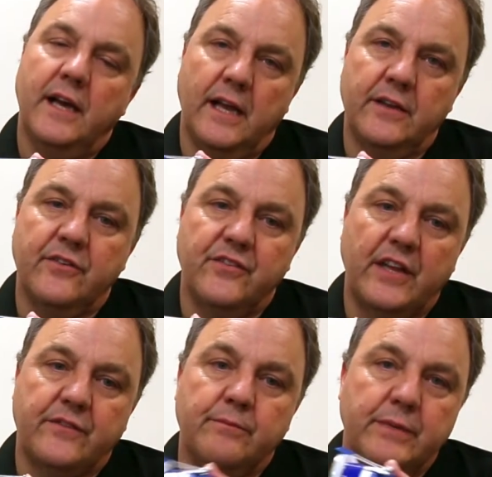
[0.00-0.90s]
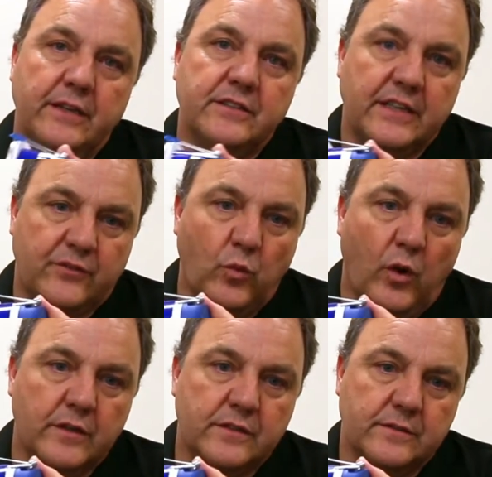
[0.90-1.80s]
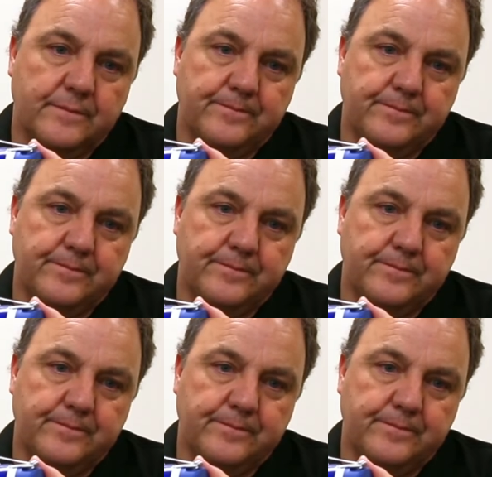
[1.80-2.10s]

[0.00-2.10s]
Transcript: and 7 being 7 watts.